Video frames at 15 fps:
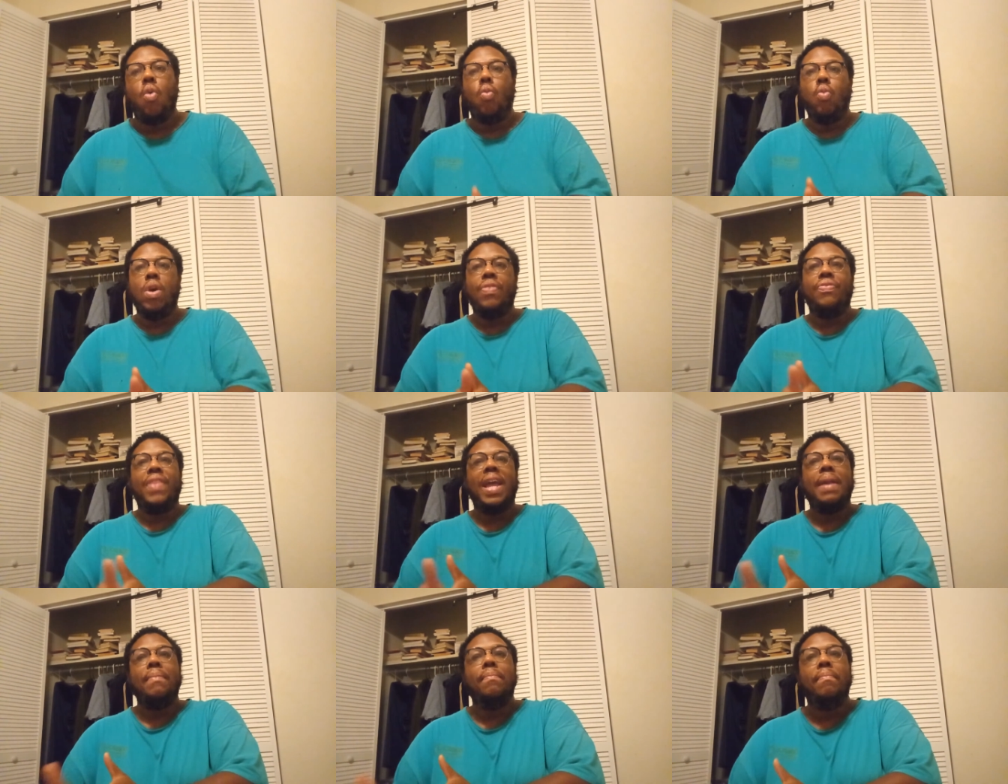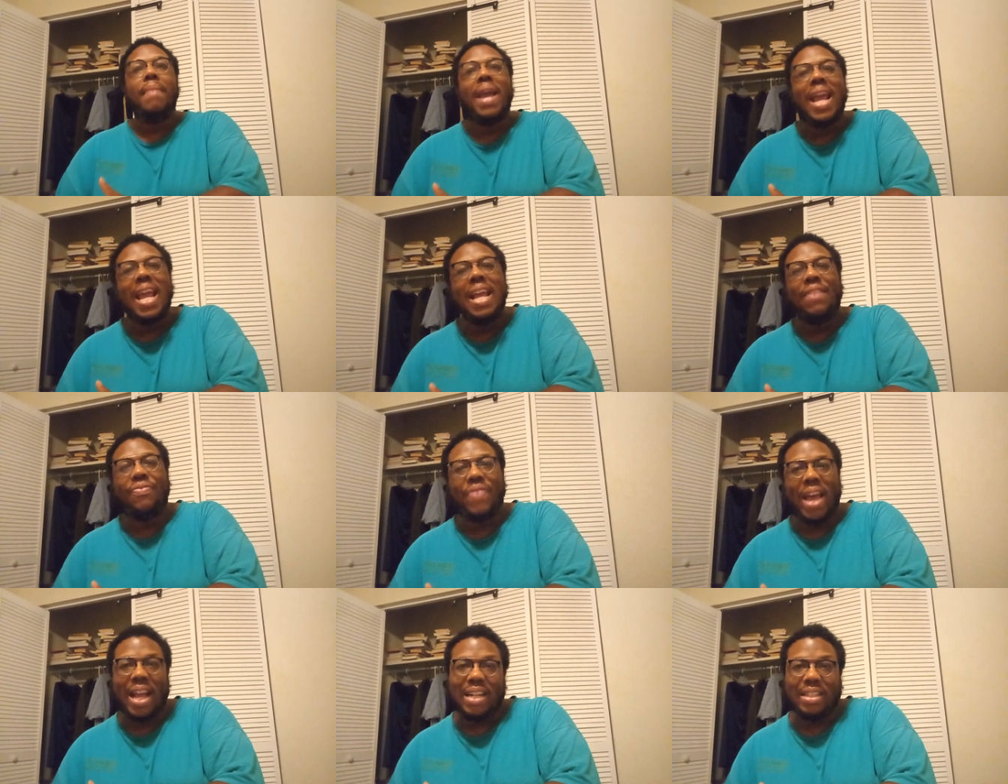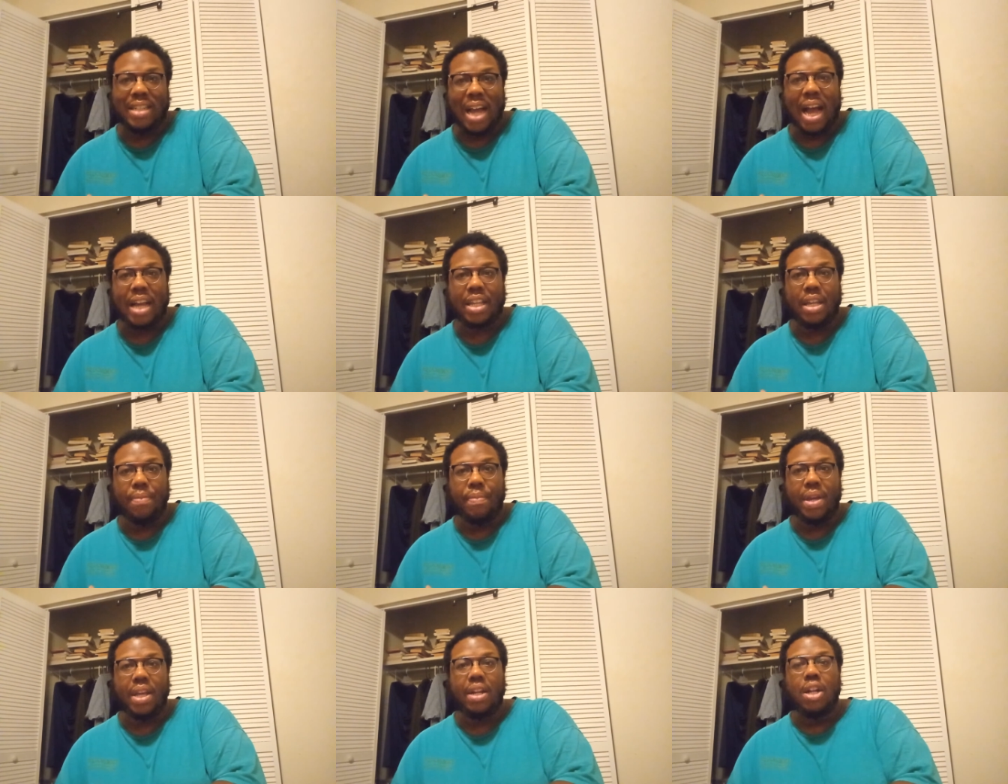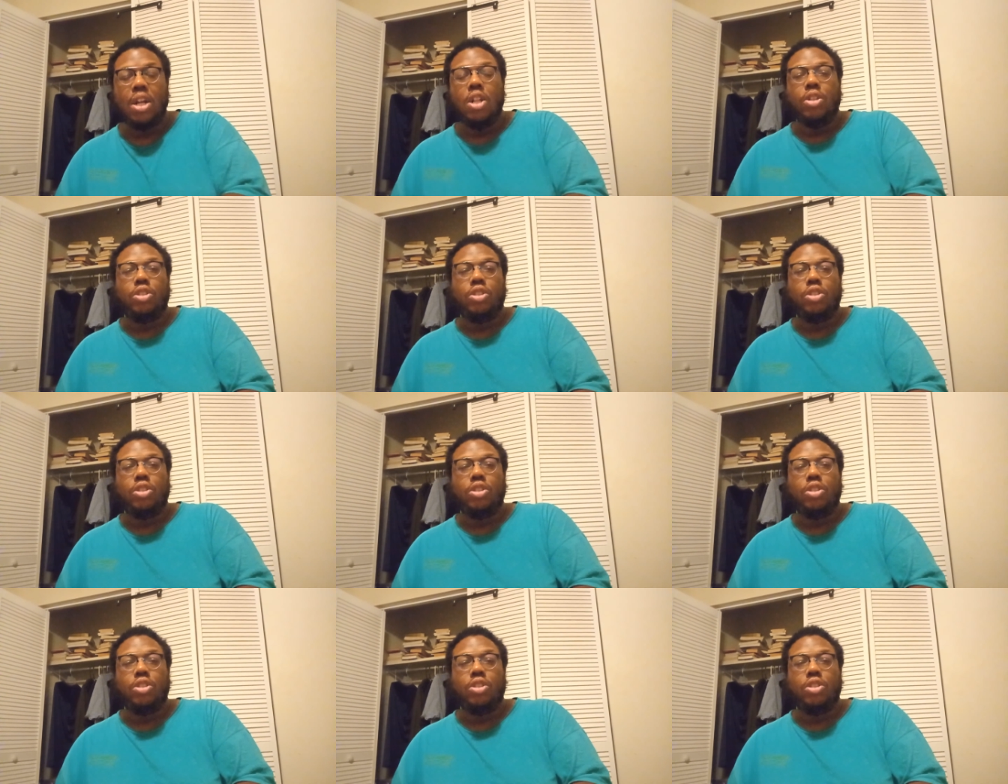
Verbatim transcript: when they made that document.